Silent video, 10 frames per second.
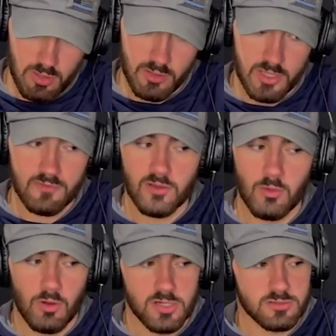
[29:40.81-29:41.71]
I'll give. Go
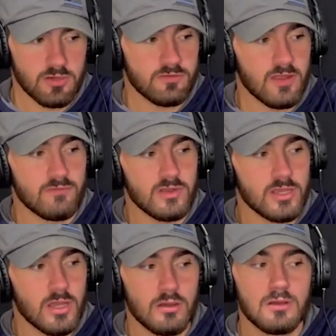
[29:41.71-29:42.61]
watch the rest of that
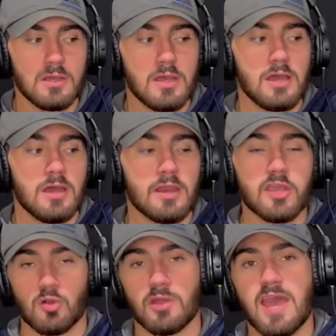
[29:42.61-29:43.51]
video.
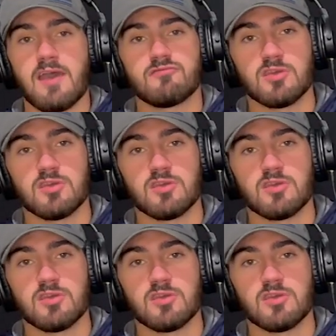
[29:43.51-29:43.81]
Here we have the